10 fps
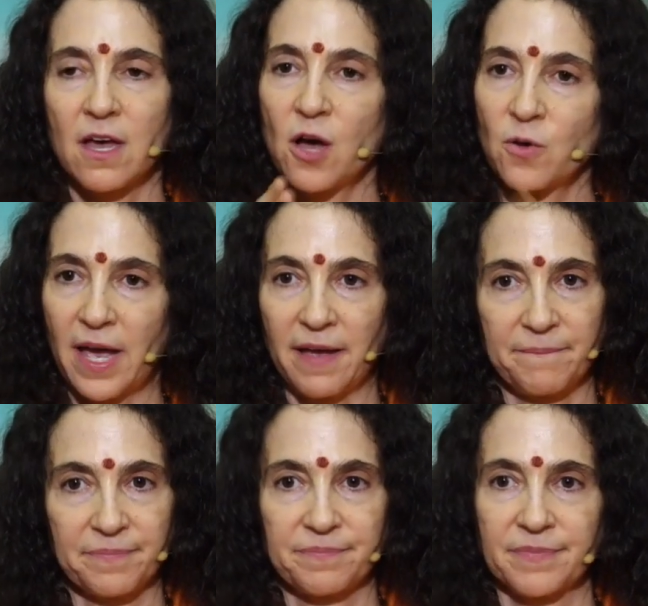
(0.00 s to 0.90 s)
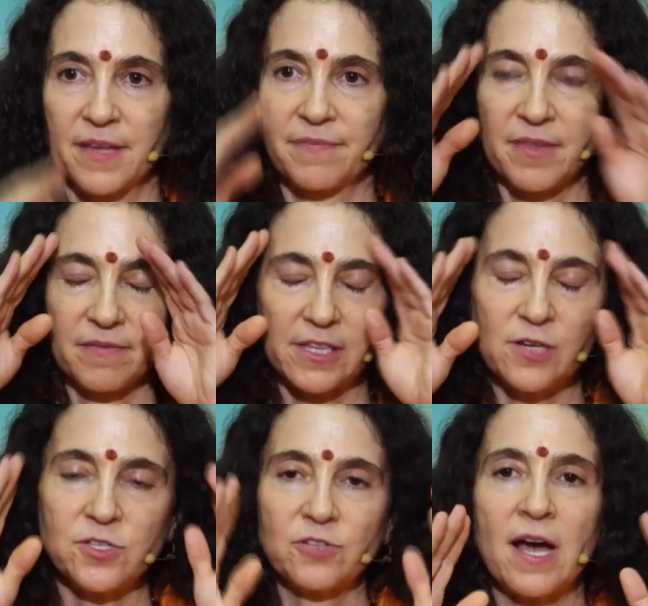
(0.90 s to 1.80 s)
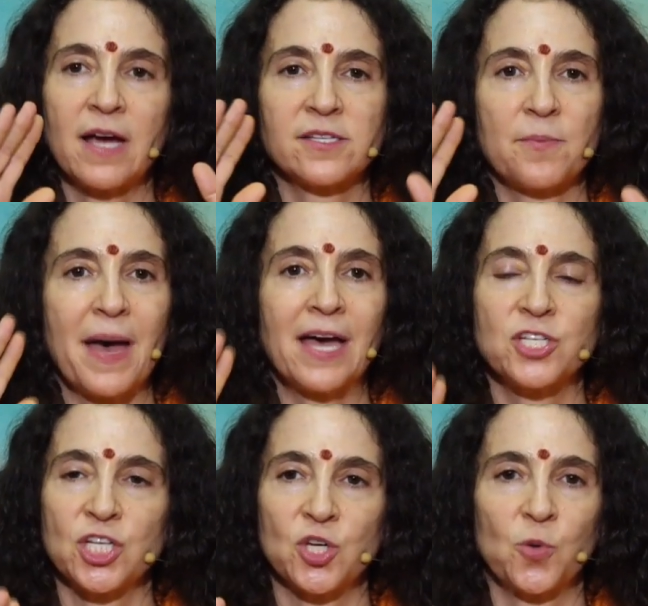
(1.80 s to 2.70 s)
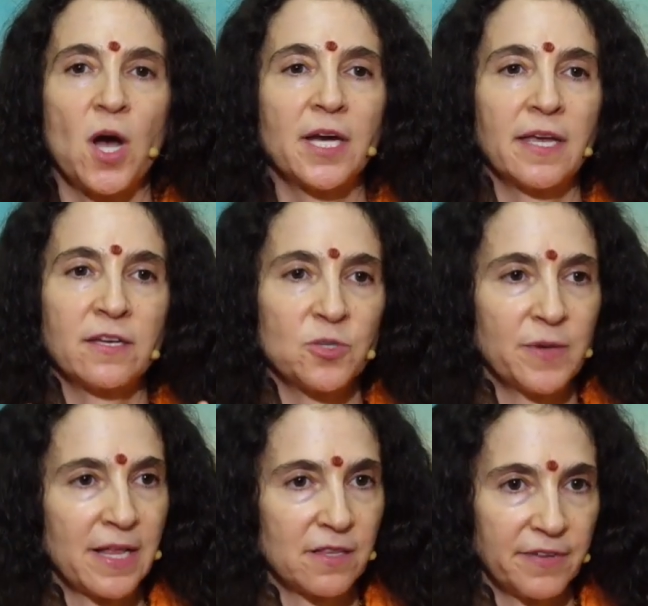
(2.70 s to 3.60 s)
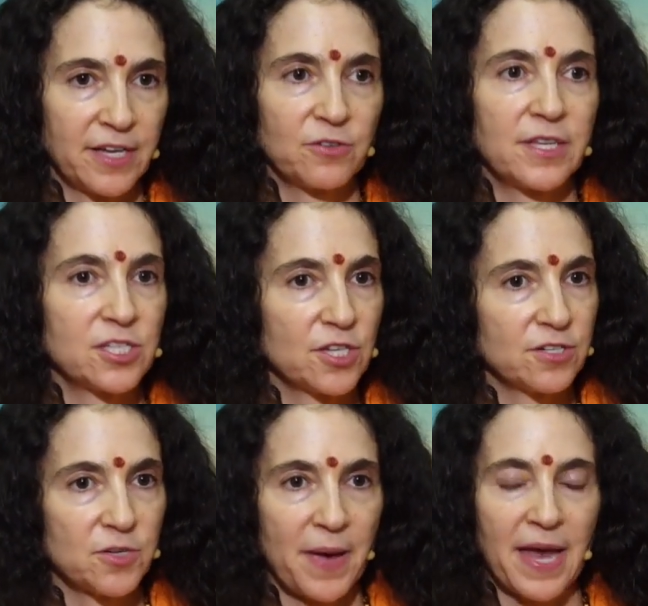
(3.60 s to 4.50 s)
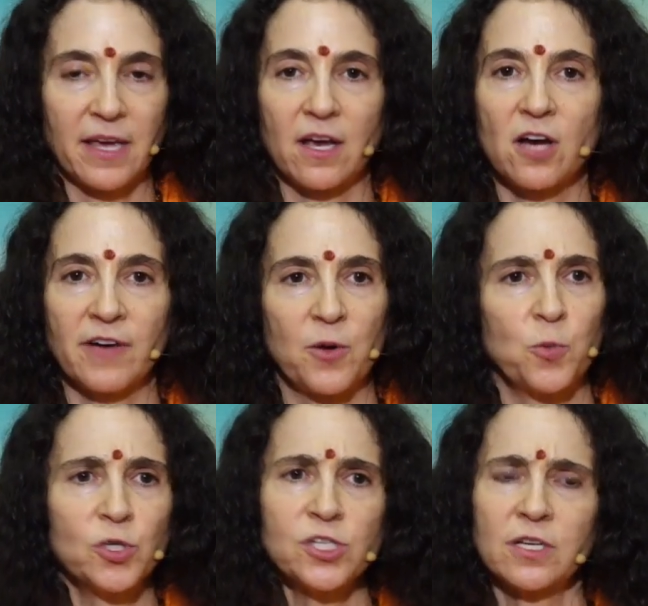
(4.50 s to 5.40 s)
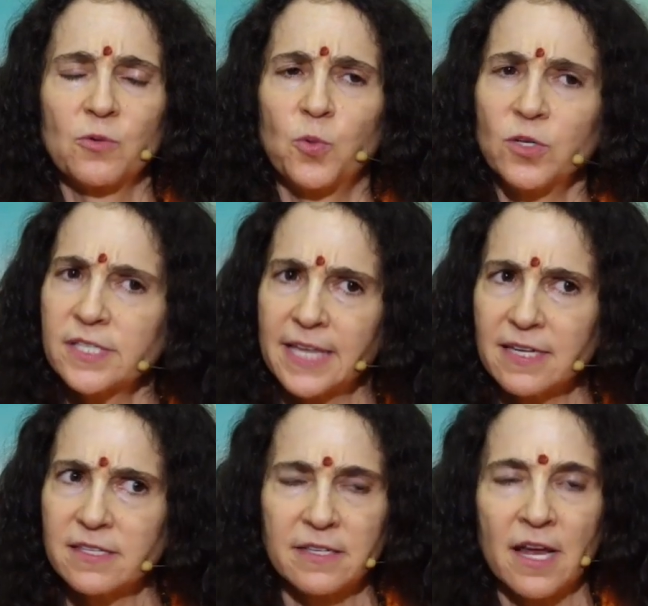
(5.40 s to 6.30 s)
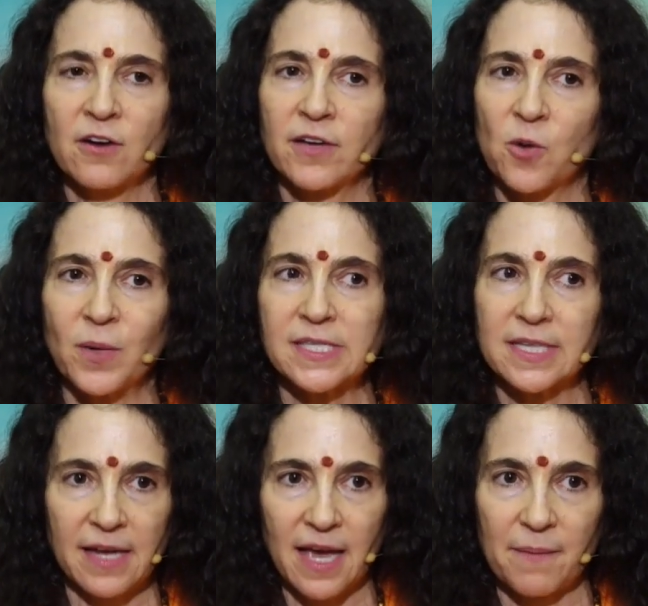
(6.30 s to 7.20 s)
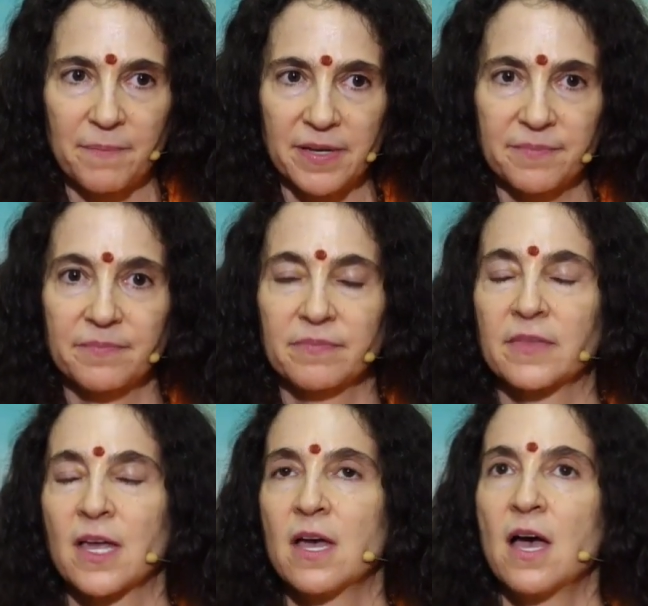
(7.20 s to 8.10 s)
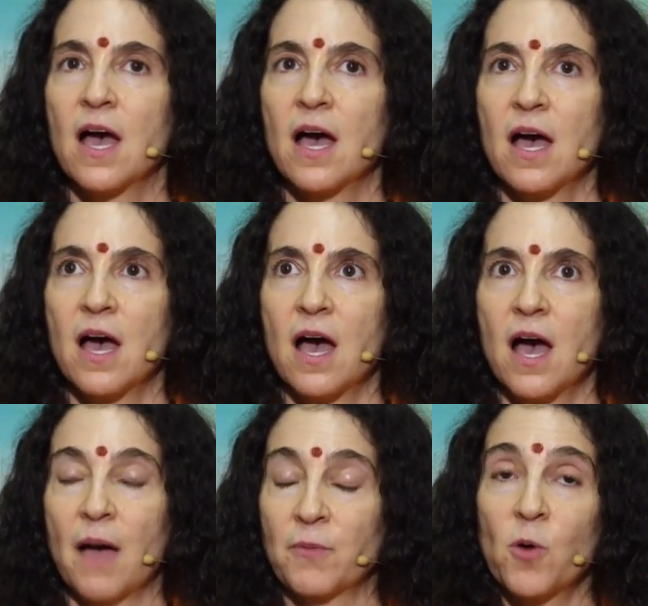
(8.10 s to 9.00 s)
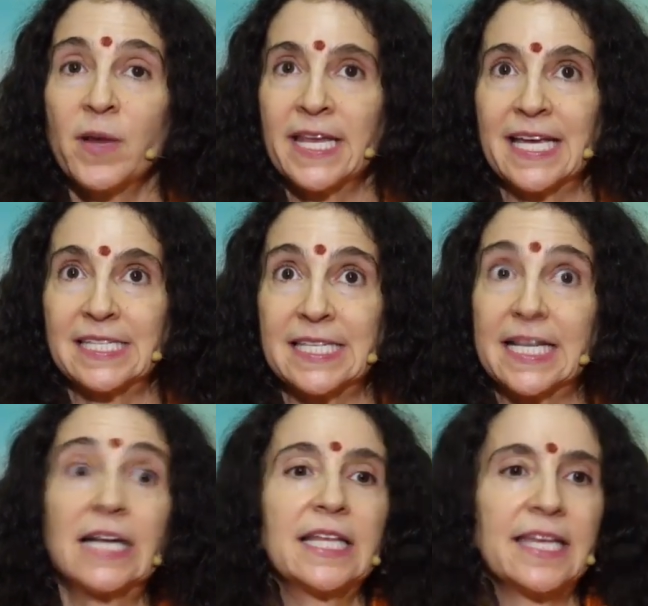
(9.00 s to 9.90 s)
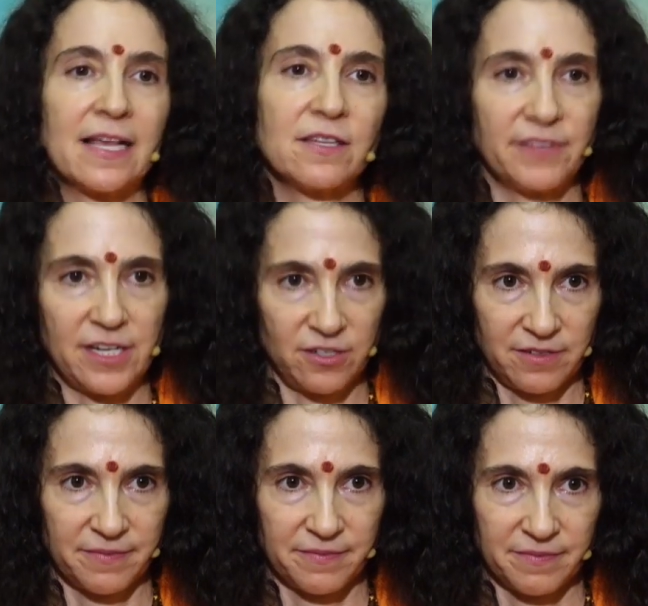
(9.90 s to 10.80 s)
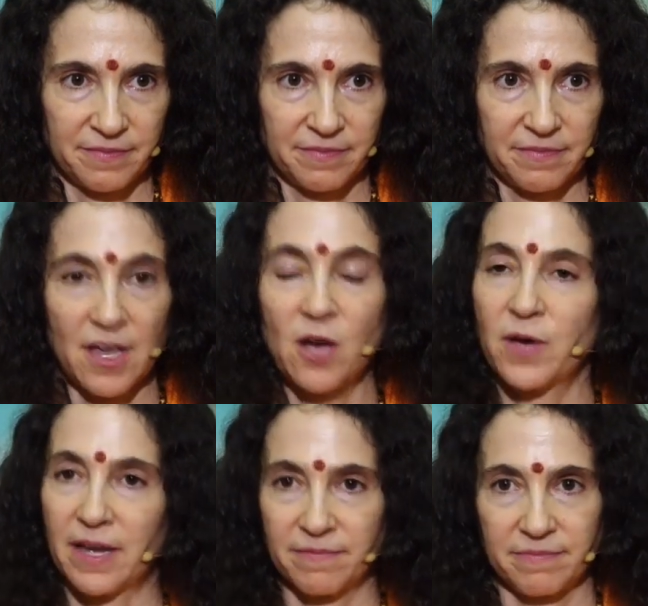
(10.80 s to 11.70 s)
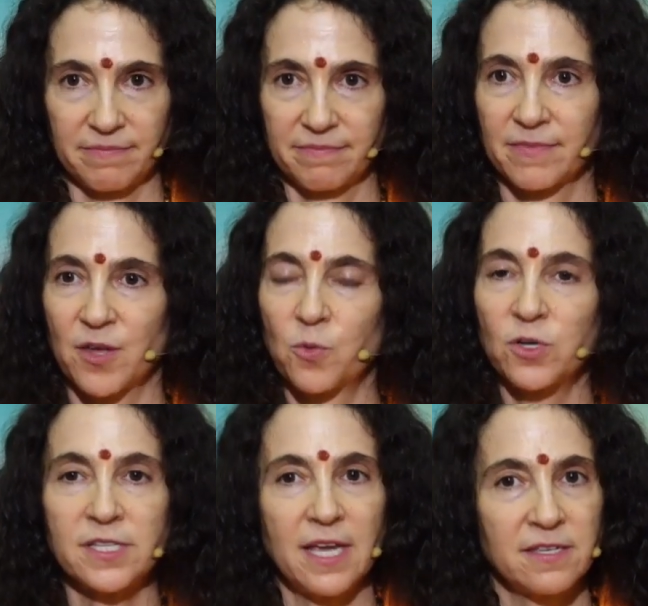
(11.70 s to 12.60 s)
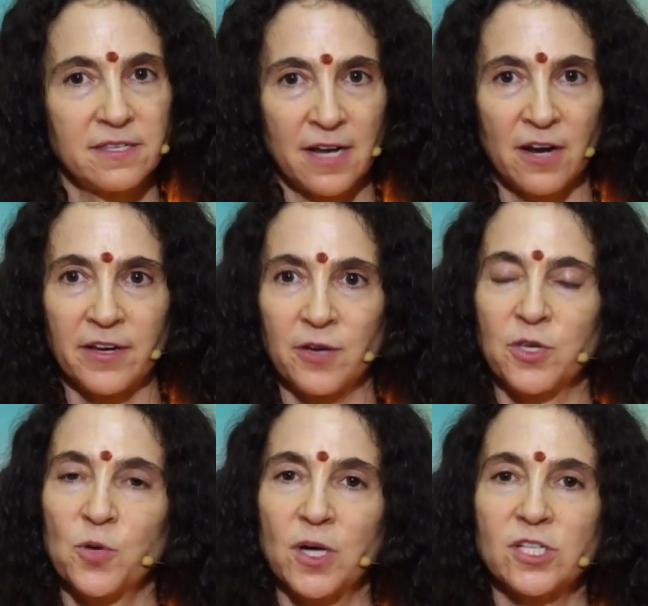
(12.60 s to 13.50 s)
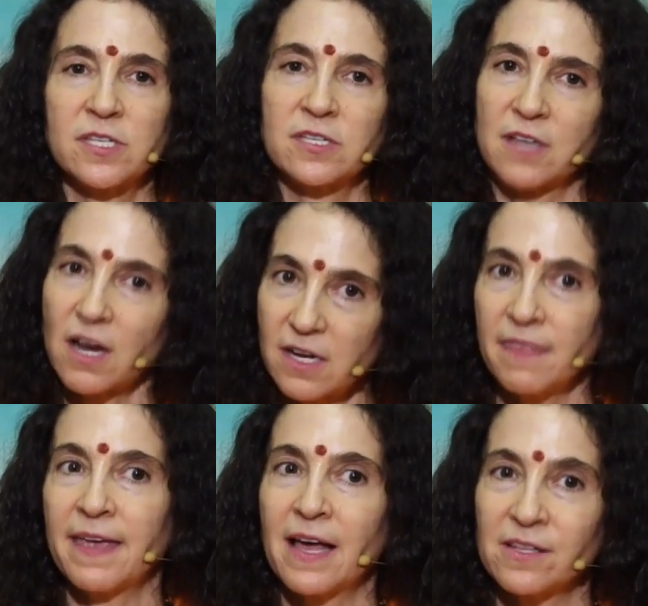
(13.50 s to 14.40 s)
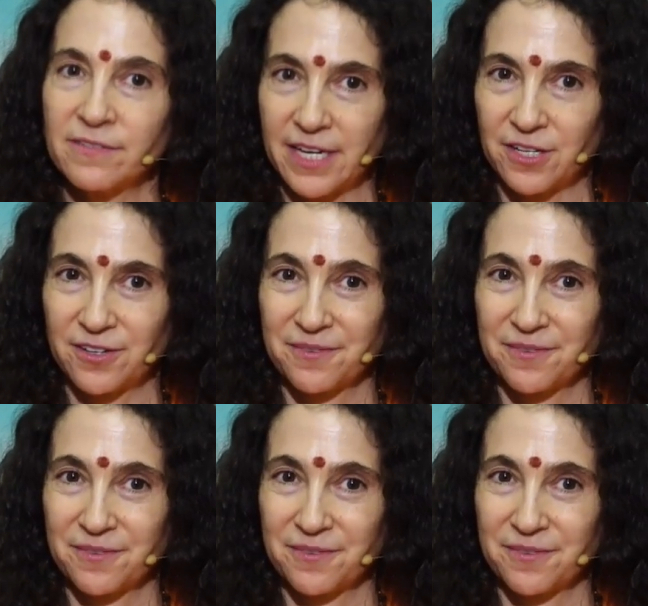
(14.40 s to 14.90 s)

Okay. Close your eyes, imagine you're walking into an elevator. They start to panic. All right, worst case scenario, what's going to happen? I'm going to get stuck in the elevator. Okay, worst case scenario, you are stuck in the elevator.